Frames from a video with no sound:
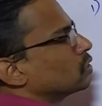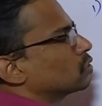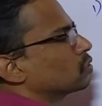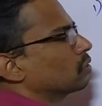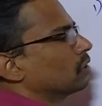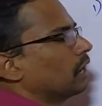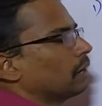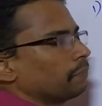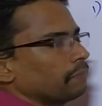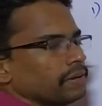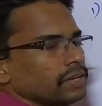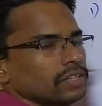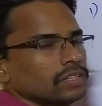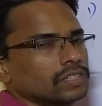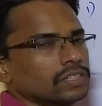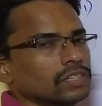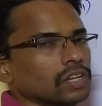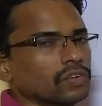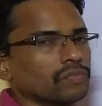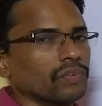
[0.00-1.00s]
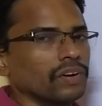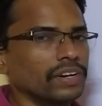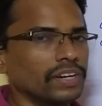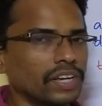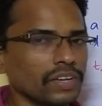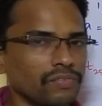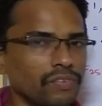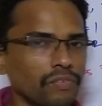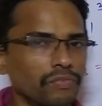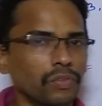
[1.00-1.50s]
So that means the
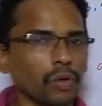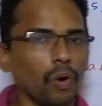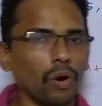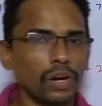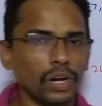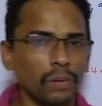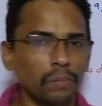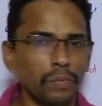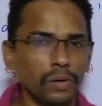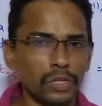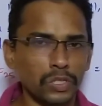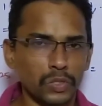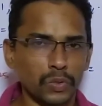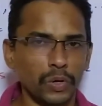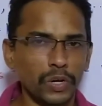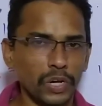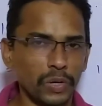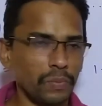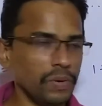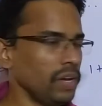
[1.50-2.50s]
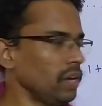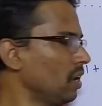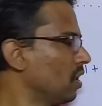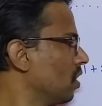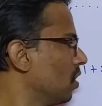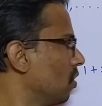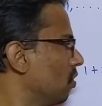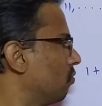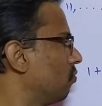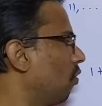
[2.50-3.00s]
25th odd number is going to be
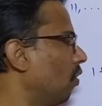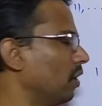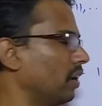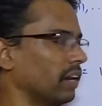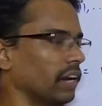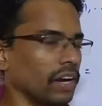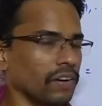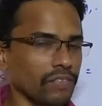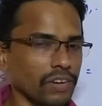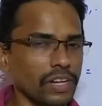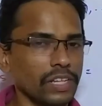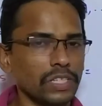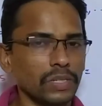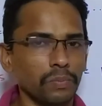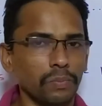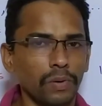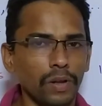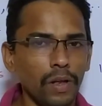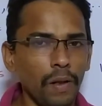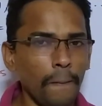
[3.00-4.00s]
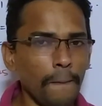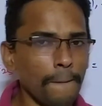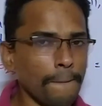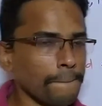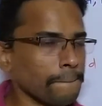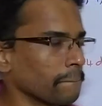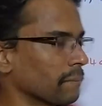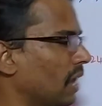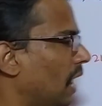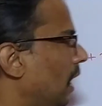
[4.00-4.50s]
49. Very simple.
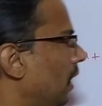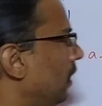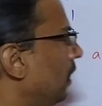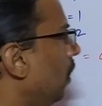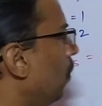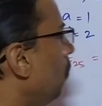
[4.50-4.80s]
And